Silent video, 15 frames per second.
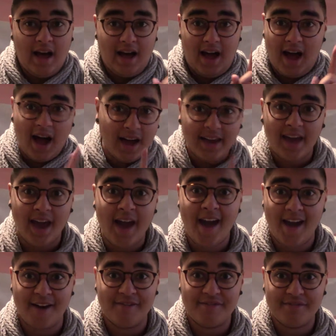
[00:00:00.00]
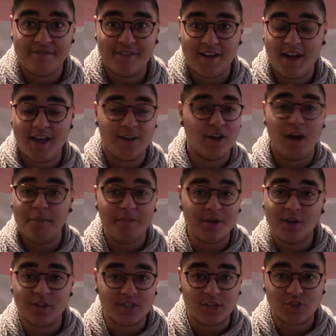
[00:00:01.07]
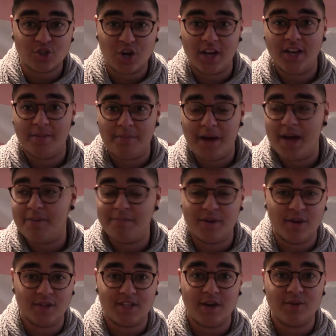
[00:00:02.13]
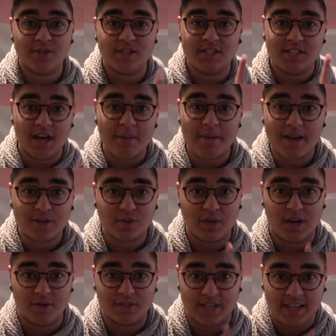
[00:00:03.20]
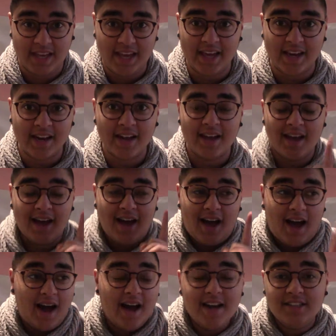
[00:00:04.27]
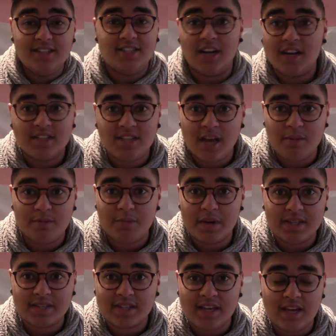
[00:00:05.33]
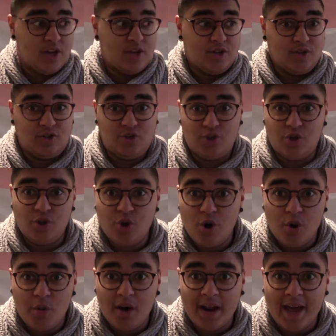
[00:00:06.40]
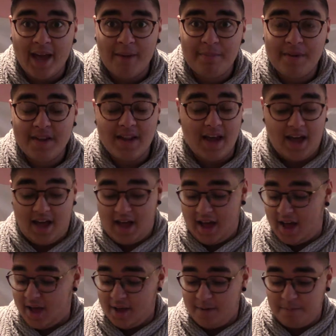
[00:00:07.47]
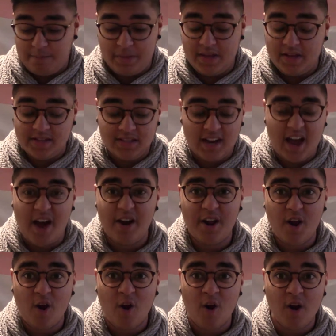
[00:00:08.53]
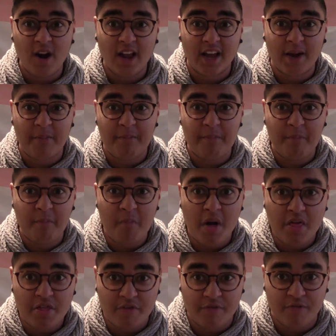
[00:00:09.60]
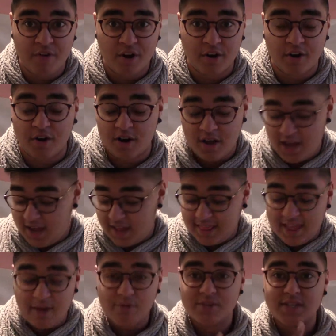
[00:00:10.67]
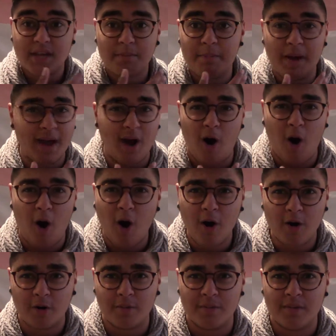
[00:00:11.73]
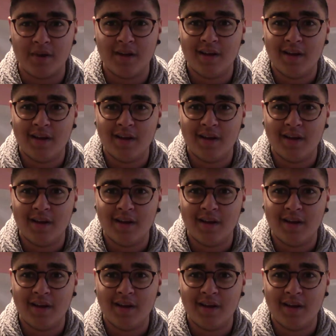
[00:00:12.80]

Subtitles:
I have, and not because I was trying to bind, because I was a dumbass when I was a kid. I duct taped my skin. Do you know what happened? I peeled it out and it hurt like a motherfucker, and that was like my arm.